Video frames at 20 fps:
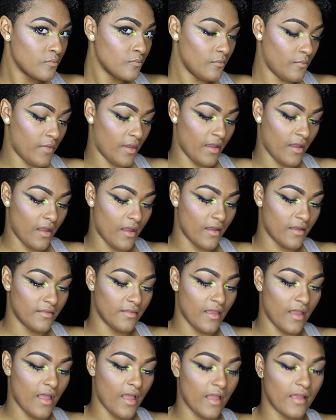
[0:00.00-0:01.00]
Oh my god,
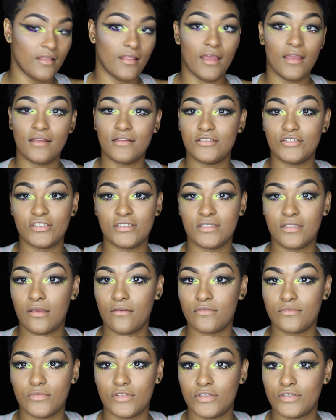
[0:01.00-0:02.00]
that highlight just
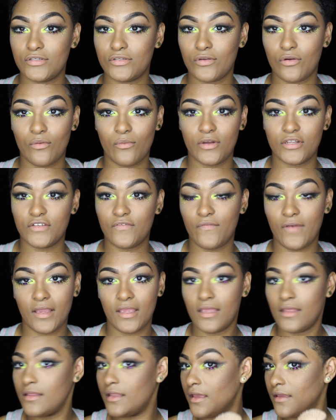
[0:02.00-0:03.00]
gives me so much
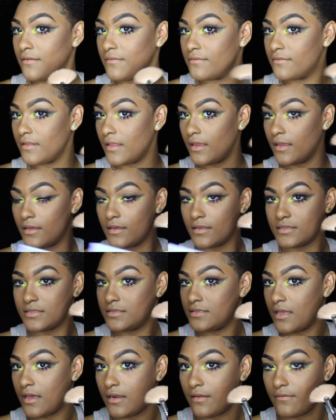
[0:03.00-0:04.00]
fucking life. Like, it's
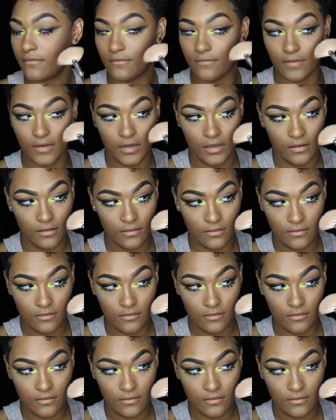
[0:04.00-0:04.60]
not even funny.